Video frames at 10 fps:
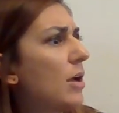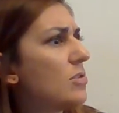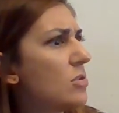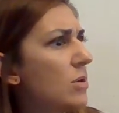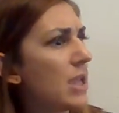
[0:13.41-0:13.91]

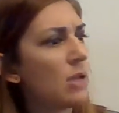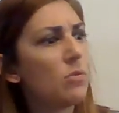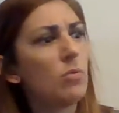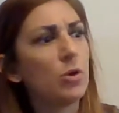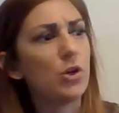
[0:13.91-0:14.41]
So again,
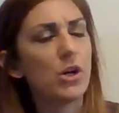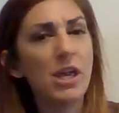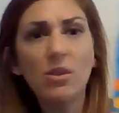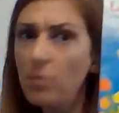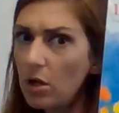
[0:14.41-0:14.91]
when we're looking
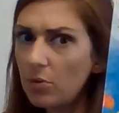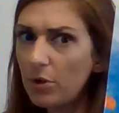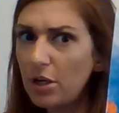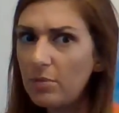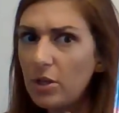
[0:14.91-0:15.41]
at the book, we're
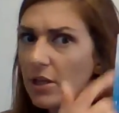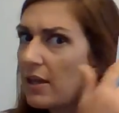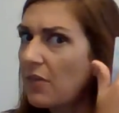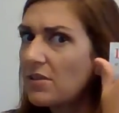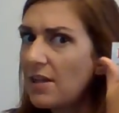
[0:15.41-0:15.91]
going to be looking
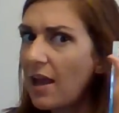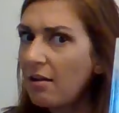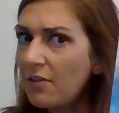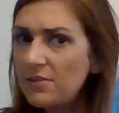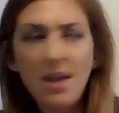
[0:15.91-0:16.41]
at the title
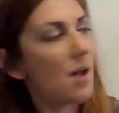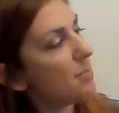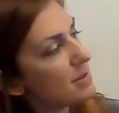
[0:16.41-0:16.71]
at the top.